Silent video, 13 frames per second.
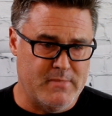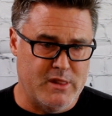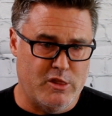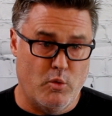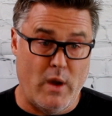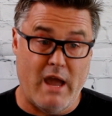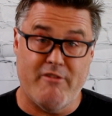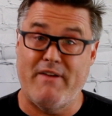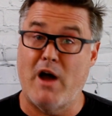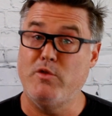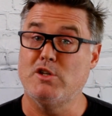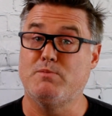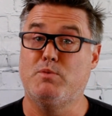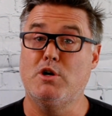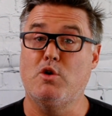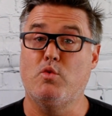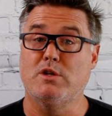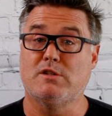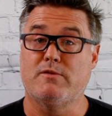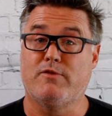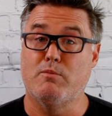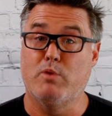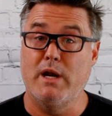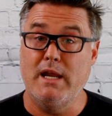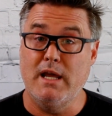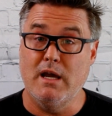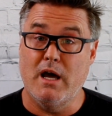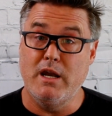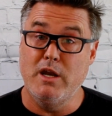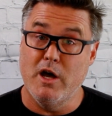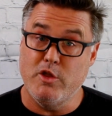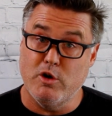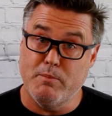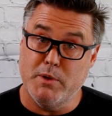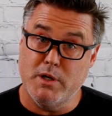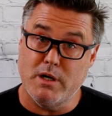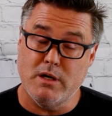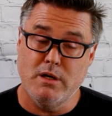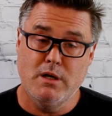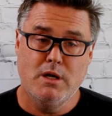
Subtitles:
The way I found this book was from reading another book